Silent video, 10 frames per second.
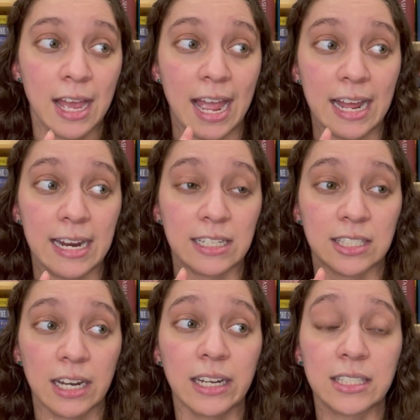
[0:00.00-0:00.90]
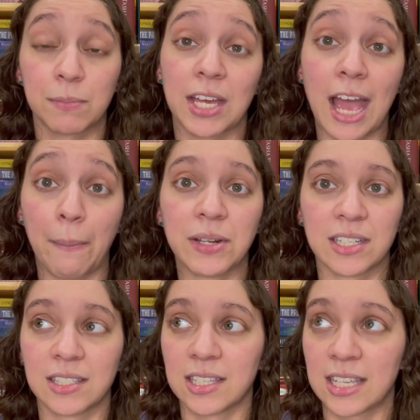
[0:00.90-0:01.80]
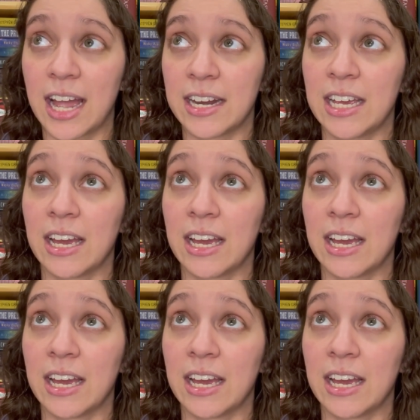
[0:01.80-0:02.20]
And suddenly something happens in society,